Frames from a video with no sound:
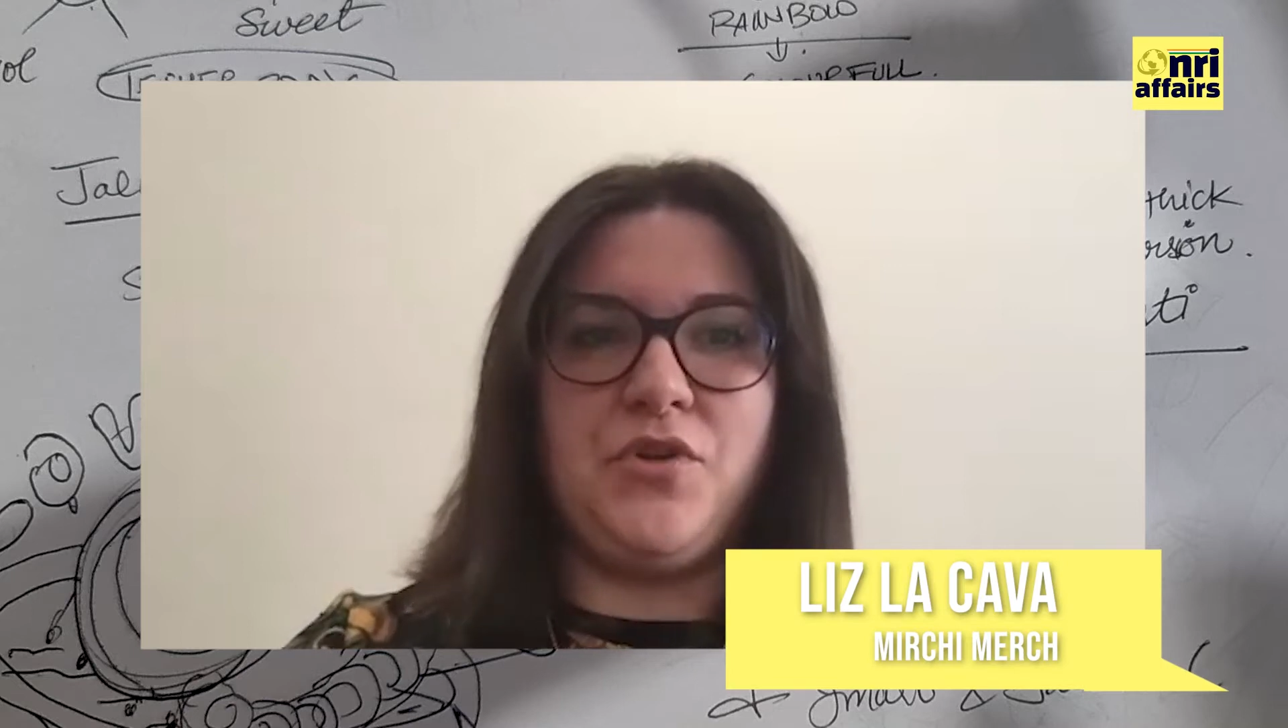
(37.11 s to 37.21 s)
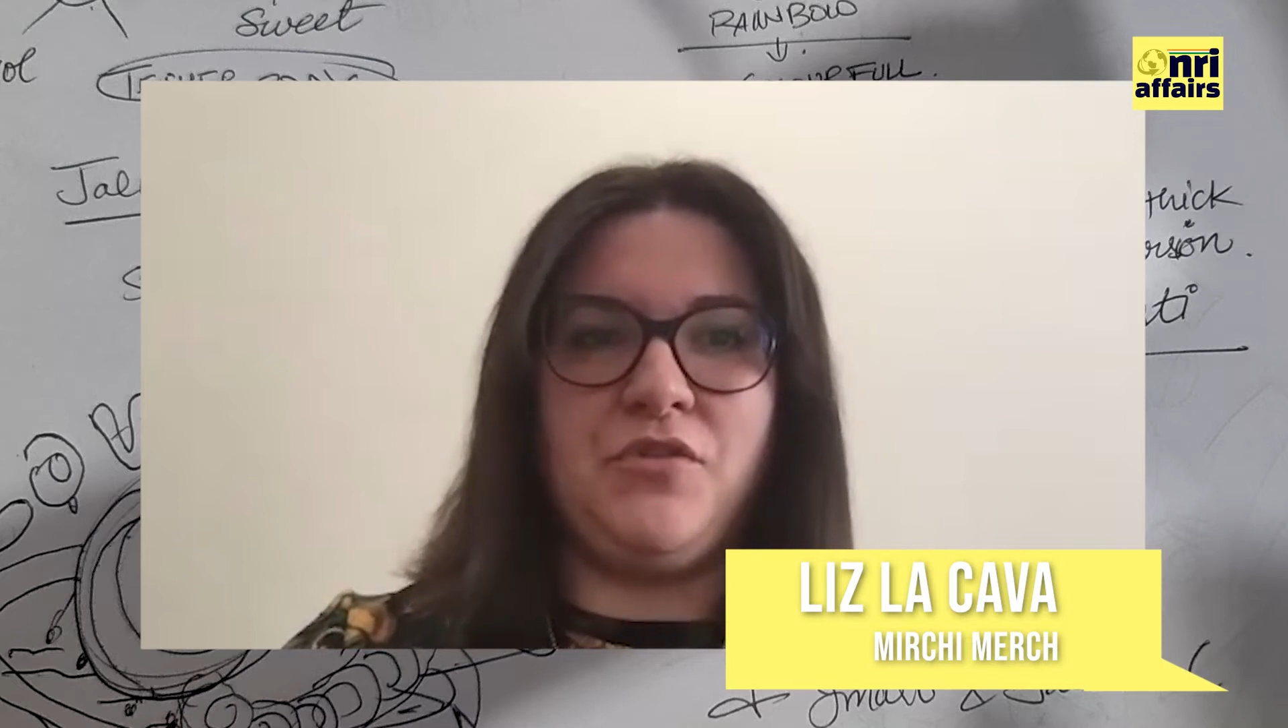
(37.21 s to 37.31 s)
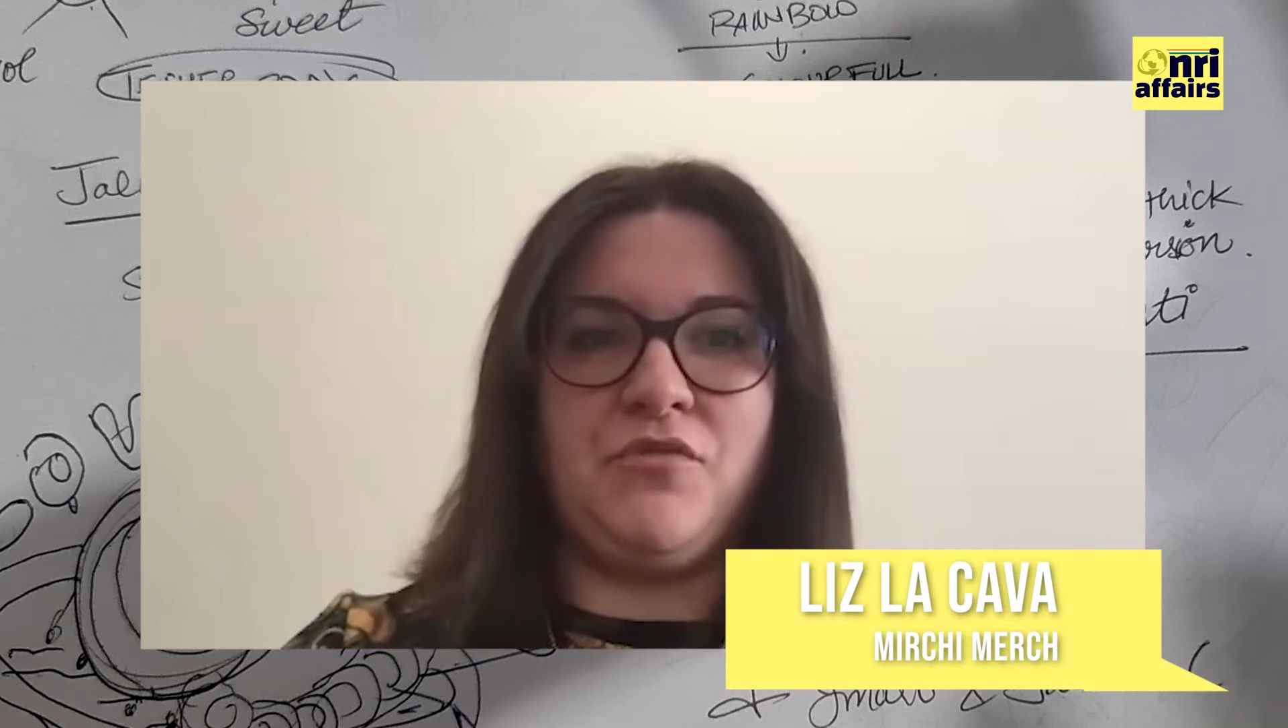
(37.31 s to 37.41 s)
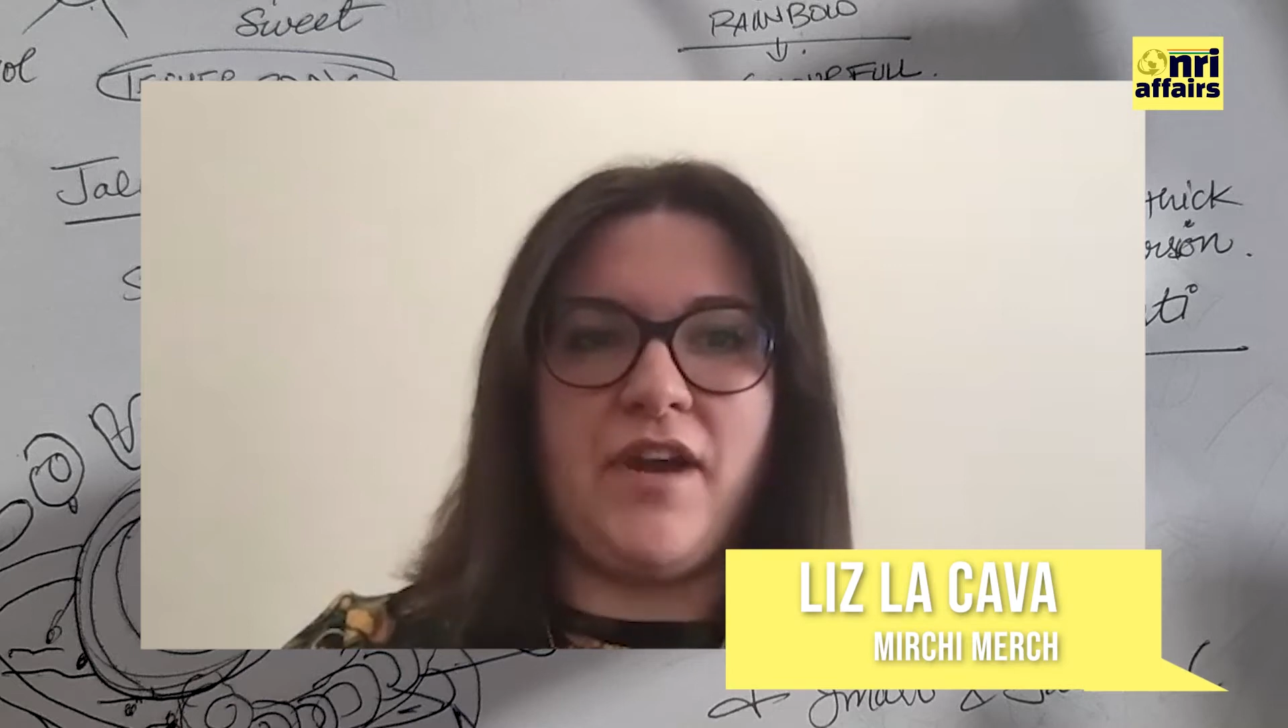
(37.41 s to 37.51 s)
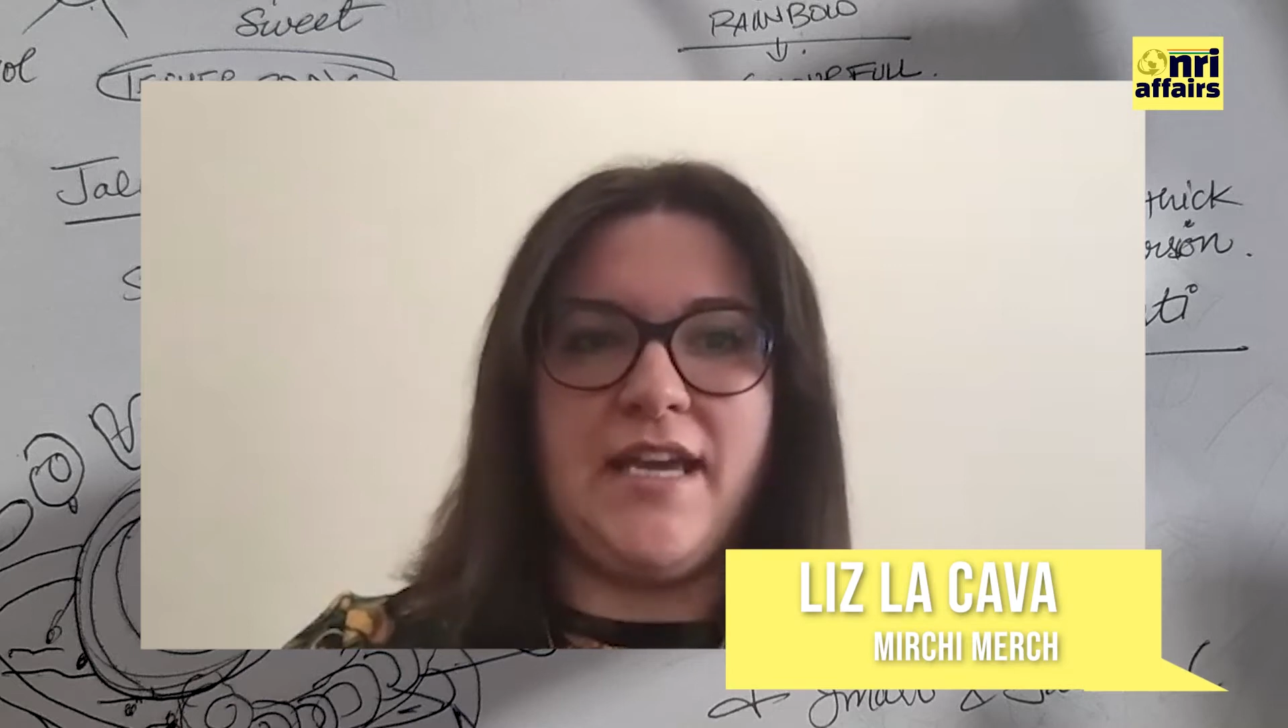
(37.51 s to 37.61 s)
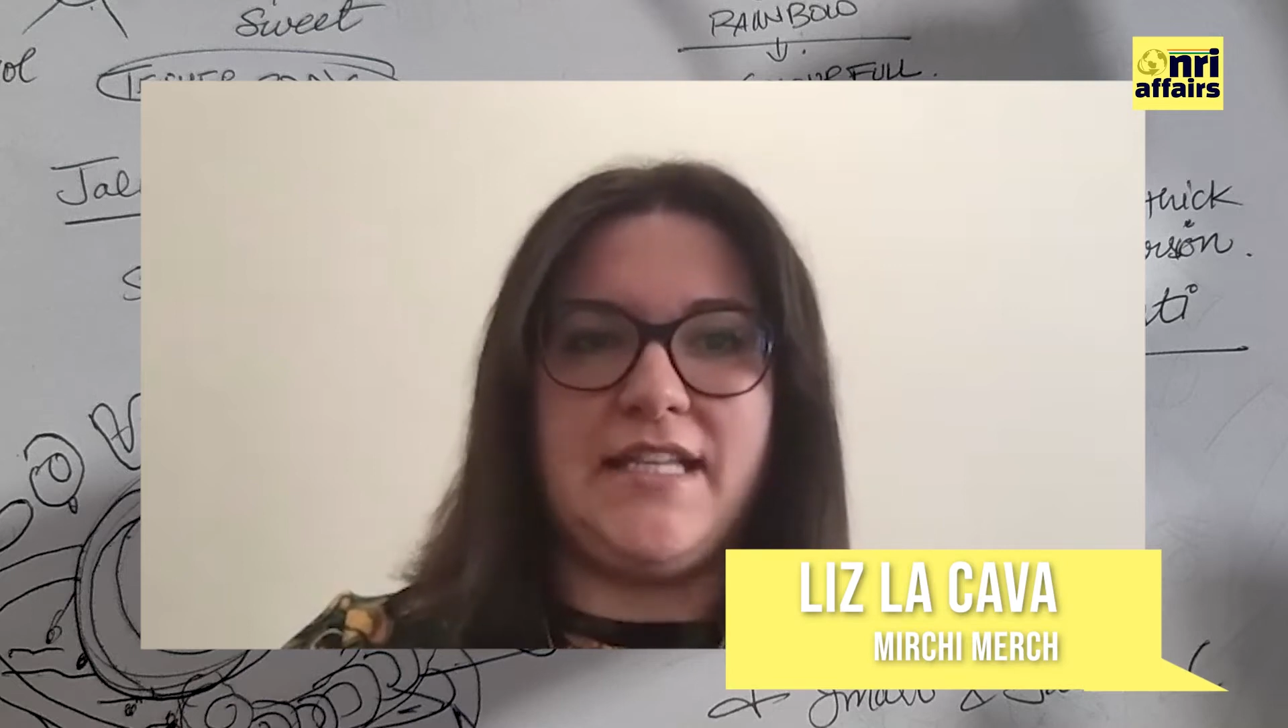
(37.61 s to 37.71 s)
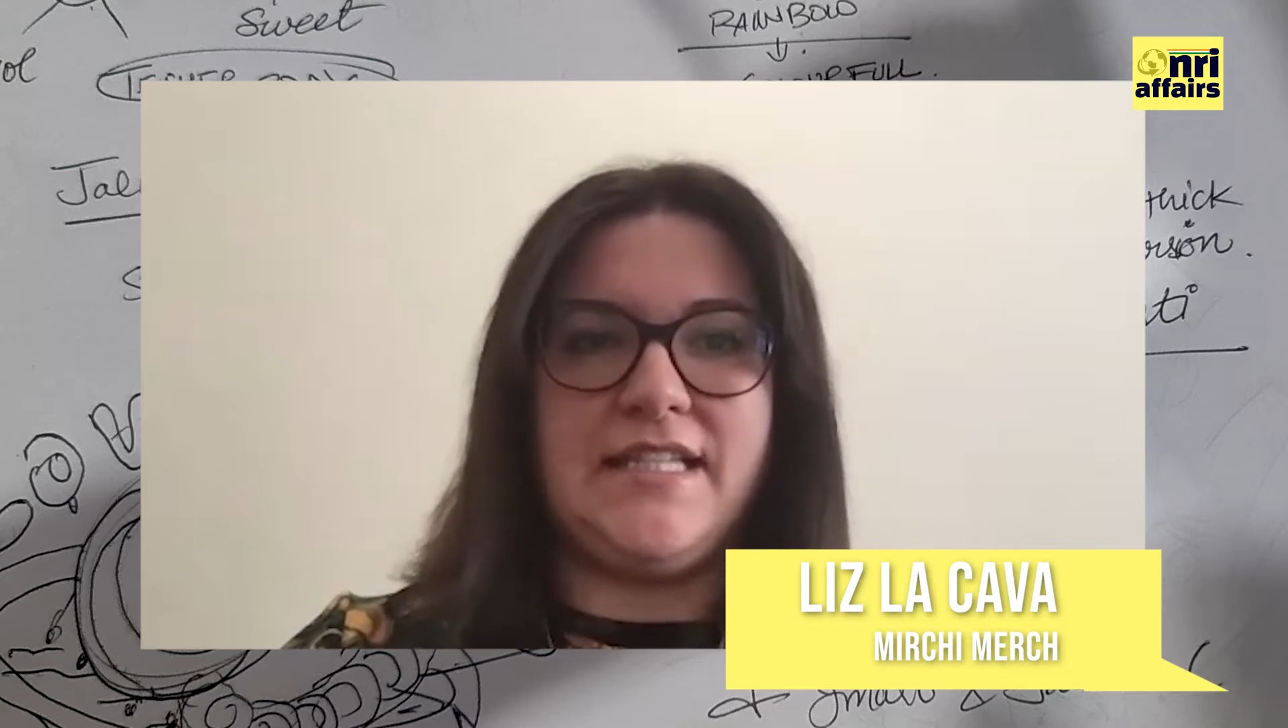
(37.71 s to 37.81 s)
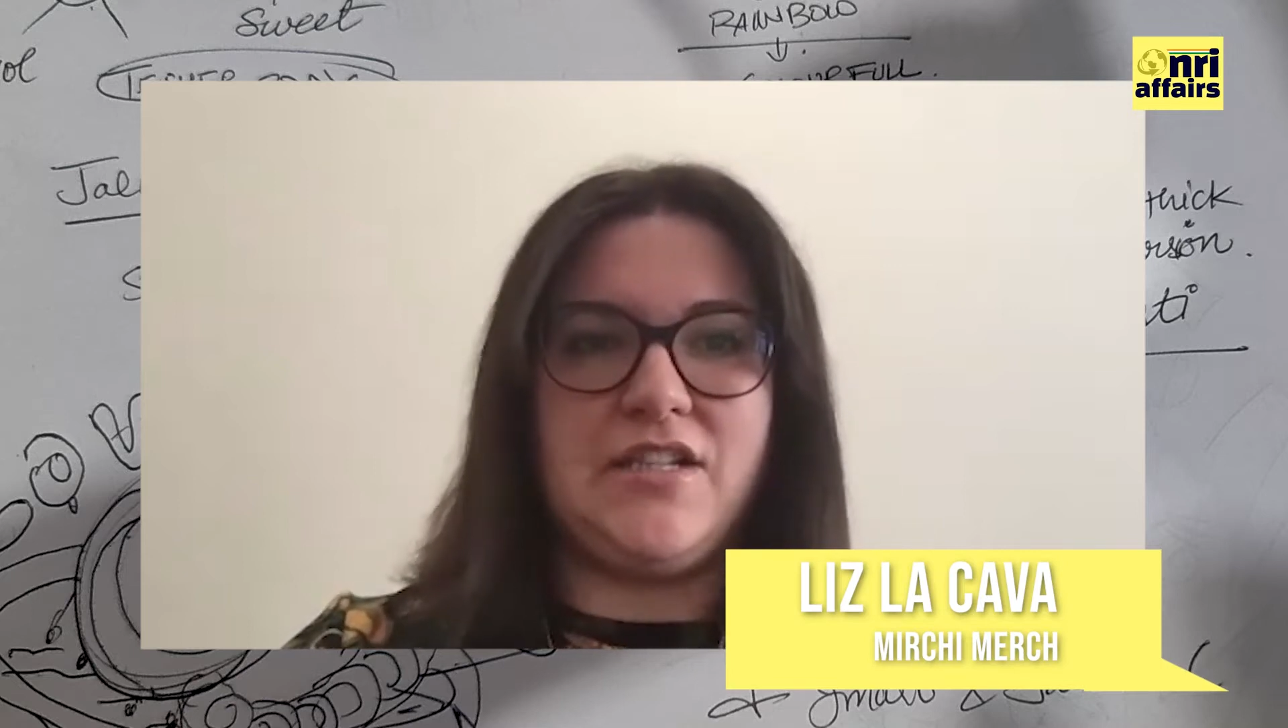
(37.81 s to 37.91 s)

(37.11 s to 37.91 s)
and raised.